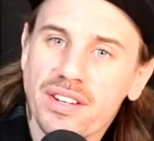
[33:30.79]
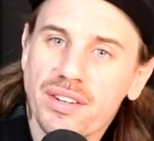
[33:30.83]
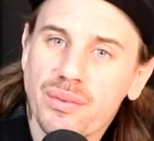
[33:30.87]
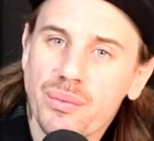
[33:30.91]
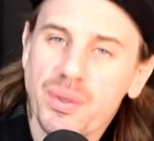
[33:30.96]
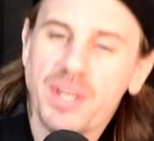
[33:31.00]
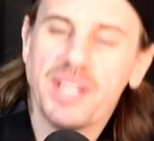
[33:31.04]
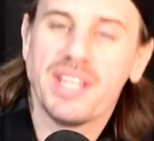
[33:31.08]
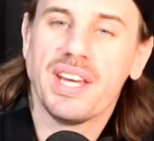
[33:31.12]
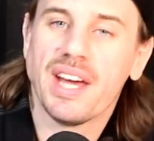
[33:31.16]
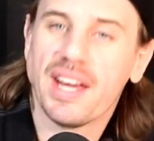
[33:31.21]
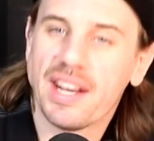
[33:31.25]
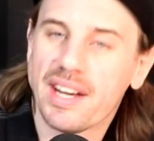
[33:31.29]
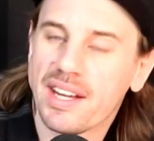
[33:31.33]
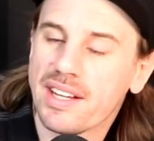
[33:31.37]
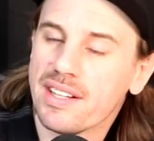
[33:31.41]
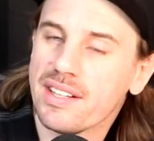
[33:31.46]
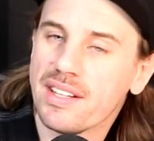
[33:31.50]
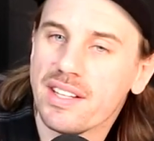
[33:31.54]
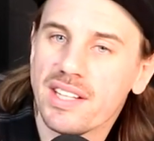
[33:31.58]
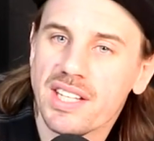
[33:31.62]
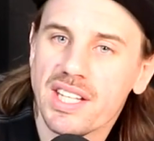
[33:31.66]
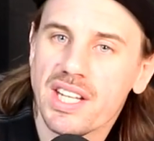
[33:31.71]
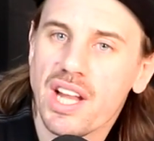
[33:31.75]
We get
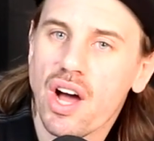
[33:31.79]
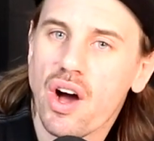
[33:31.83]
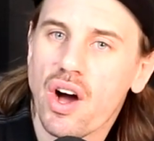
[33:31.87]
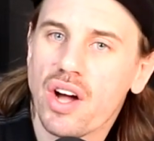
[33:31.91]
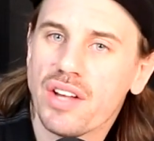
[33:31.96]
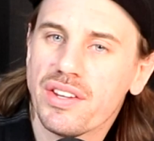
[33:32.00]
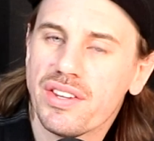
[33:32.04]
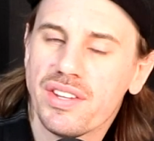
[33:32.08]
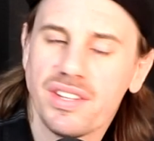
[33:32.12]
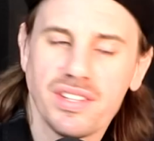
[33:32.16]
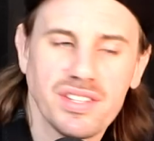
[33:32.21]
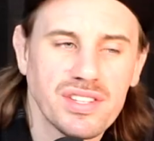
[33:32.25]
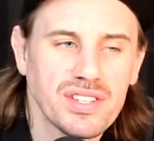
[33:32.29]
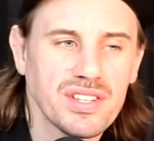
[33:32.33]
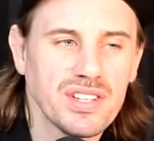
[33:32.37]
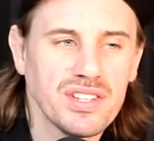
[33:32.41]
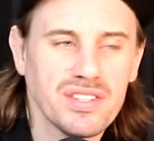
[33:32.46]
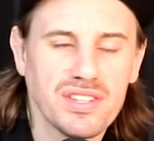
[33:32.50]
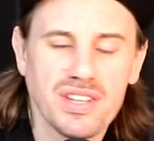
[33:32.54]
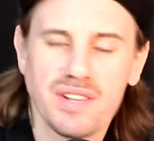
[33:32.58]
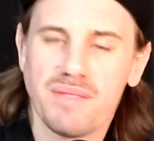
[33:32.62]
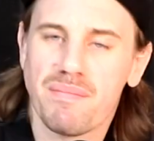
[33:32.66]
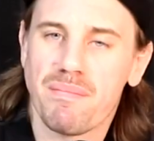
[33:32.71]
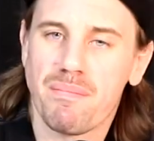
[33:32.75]
it. No, this
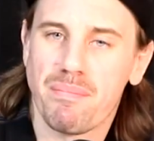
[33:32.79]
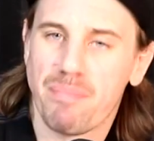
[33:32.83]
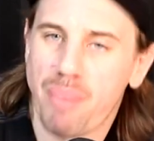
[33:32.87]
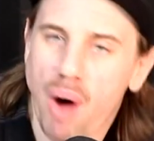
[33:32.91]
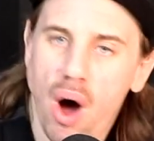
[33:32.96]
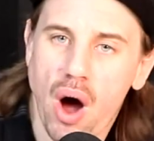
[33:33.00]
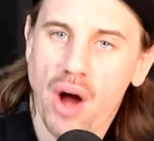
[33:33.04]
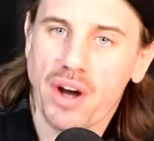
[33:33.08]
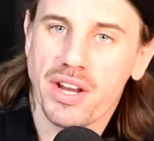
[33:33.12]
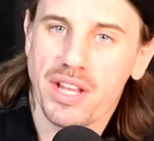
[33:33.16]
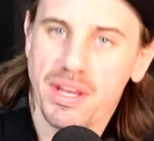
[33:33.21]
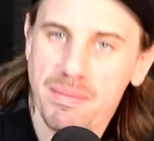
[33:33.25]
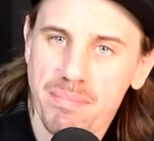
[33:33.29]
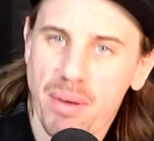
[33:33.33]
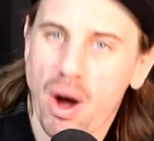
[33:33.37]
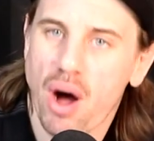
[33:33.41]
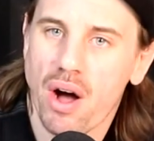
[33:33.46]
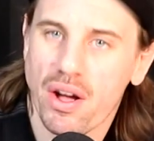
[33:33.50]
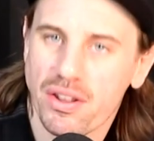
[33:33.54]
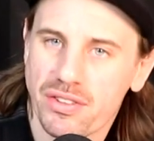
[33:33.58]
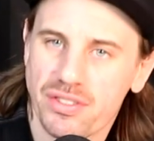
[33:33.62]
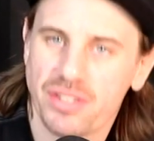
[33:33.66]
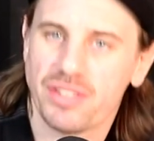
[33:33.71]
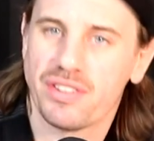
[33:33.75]
isn't body
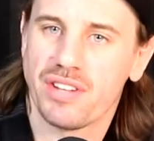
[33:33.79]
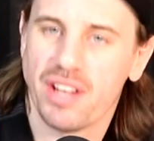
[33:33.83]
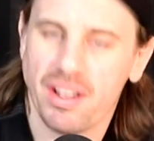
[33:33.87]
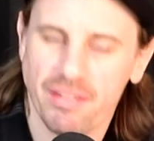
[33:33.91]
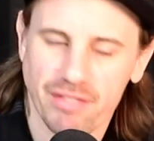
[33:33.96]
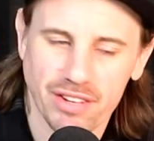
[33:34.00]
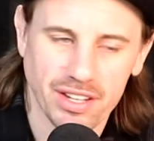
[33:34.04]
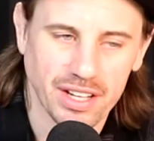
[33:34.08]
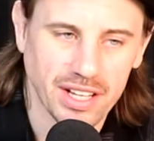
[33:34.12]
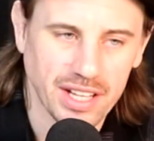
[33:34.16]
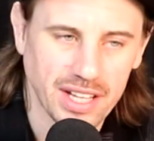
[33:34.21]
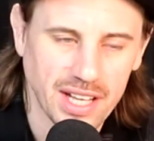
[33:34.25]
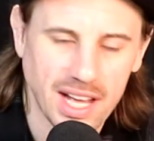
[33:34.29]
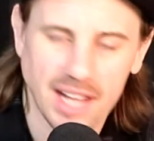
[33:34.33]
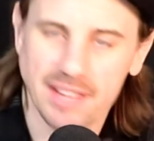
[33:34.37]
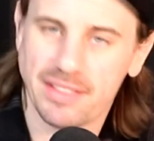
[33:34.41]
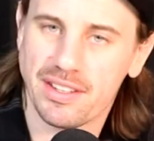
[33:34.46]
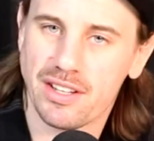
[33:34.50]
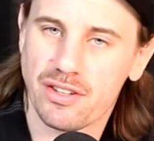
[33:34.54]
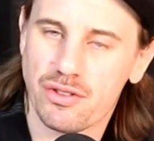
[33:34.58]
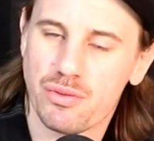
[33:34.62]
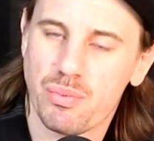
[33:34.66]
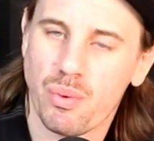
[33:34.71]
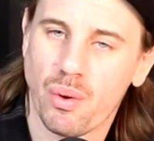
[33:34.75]
positivity at
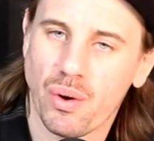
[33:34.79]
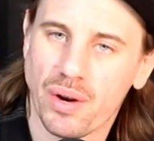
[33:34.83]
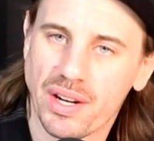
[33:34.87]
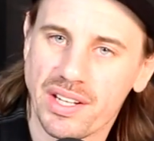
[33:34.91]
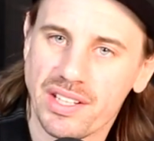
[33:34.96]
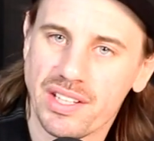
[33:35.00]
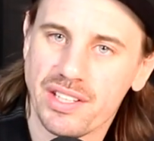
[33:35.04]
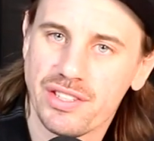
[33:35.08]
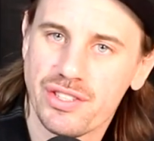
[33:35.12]
this point.